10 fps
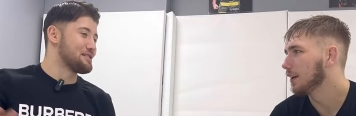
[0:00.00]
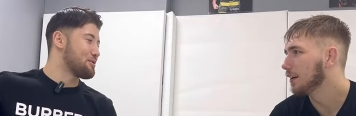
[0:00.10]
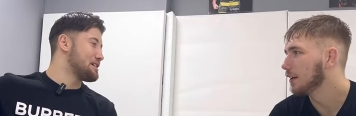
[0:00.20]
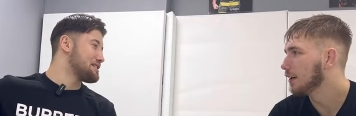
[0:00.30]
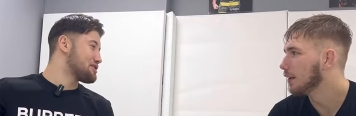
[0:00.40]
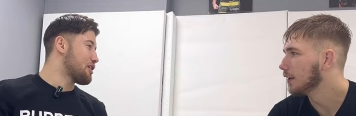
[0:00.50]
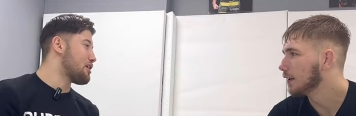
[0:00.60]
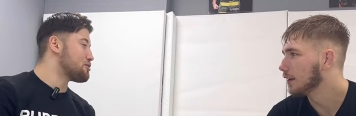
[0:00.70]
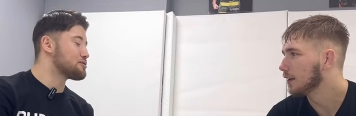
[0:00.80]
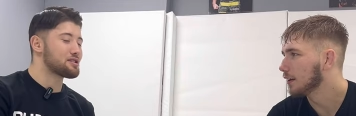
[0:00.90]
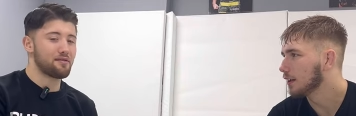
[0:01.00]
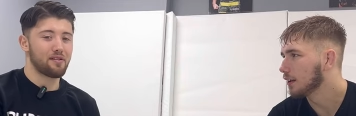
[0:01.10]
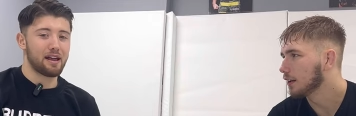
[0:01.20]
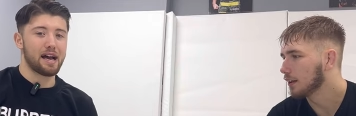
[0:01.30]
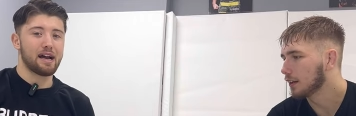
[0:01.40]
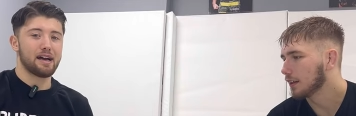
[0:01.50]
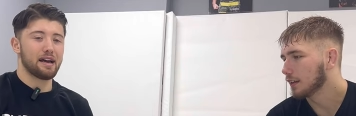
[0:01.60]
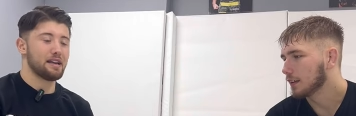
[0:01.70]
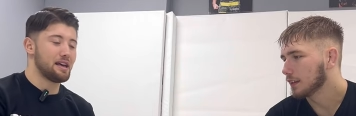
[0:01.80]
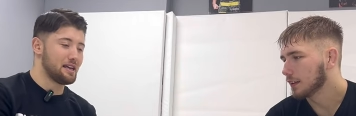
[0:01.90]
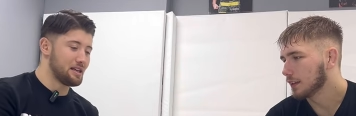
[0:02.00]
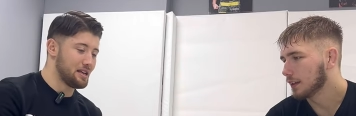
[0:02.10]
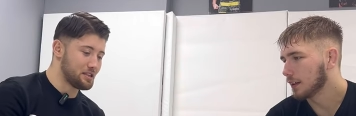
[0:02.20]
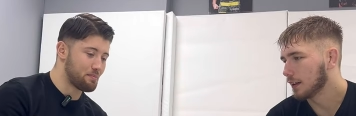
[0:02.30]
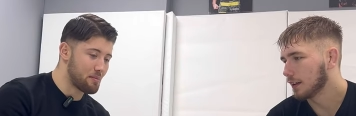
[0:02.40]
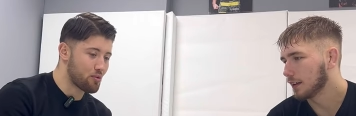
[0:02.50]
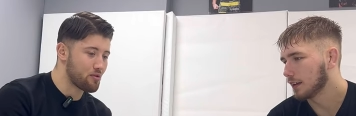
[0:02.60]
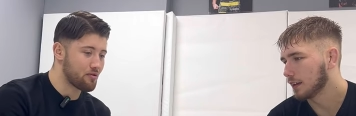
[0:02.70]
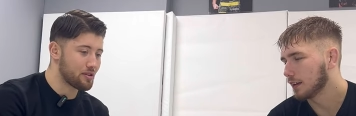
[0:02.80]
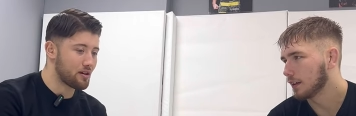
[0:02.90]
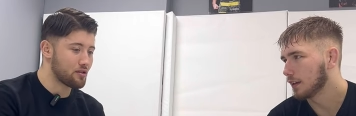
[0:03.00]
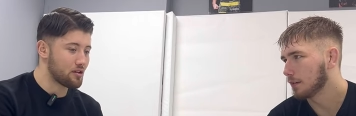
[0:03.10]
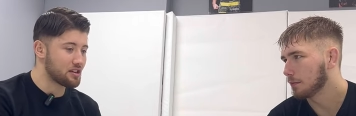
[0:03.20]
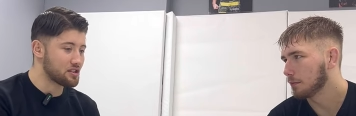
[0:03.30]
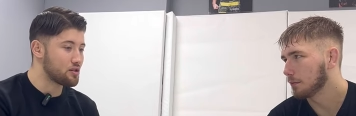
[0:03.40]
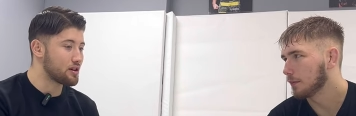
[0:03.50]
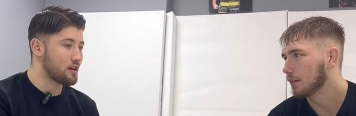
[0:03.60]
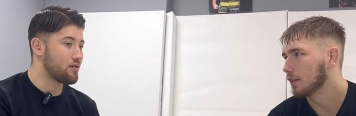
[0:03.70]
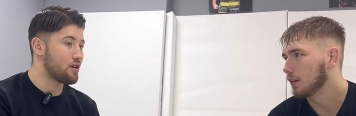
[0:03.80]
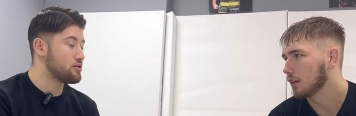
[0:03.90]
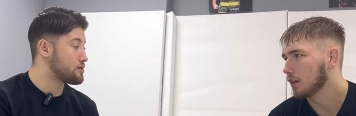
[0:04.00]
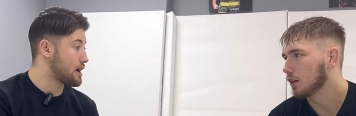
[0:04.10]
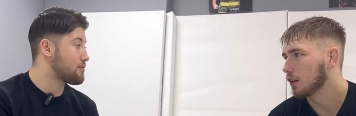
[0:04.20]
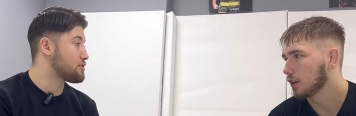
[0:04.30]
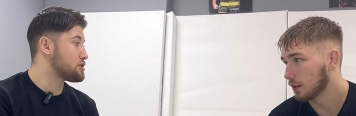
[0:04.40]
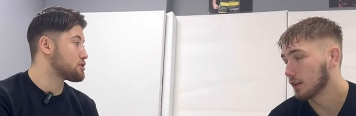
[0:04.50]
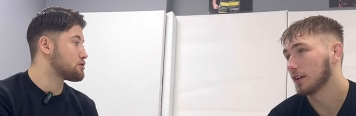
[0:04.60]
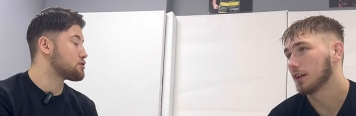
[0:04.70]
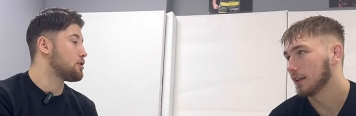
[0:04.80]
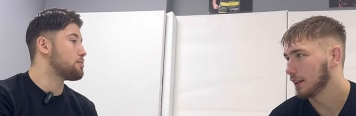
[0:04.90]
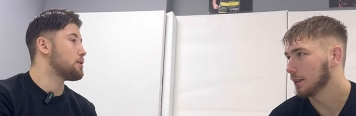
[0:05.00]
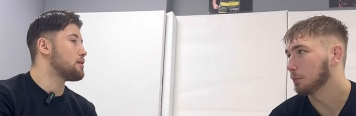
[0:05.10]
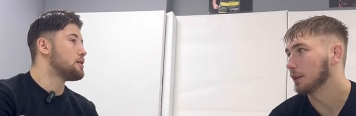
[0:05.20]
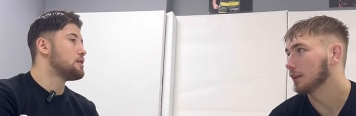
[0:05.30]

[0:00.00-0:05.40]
Speaker 1: winning his titles, stuff like that. And it, it, it's been proven now that as a U K fighter, you can reach to the top. But